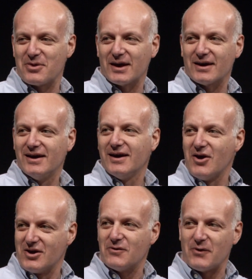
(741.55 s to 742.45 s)
I think,
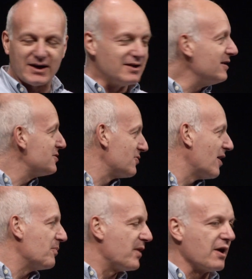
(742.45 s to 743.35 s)
if I can
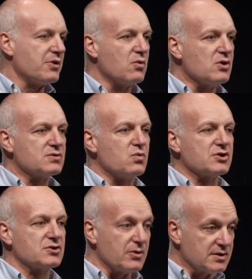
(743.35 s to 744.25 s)
interrupt there, I think
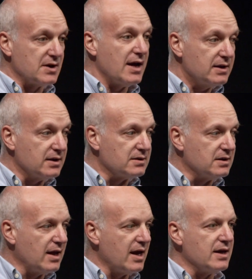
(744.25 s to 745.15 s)
what's so exciting
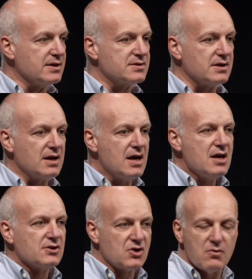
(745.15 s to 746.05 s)
today is that
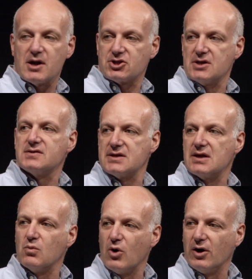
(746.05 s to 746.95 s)
so much is
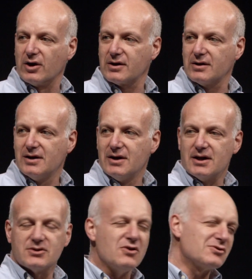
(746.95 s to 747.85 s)
teamwork.
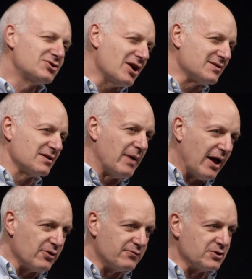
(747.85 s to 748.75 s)
It's not just
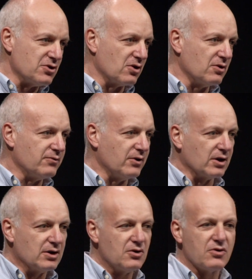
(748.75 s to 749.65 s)
about the
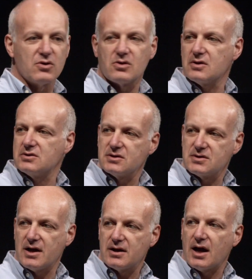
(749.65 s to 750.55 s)
photographer. The
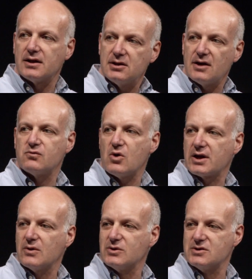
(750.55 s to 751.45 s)
design, I love
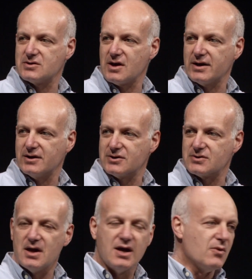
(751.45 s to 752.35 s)
working with
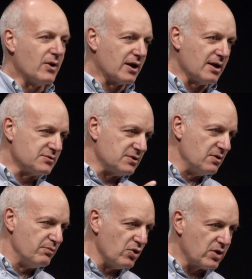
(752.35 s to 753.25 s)
designers when it comes to
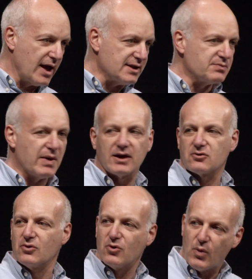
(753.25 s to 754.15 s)
the book
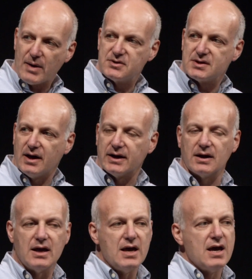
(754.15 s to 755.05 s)
aspect or the website.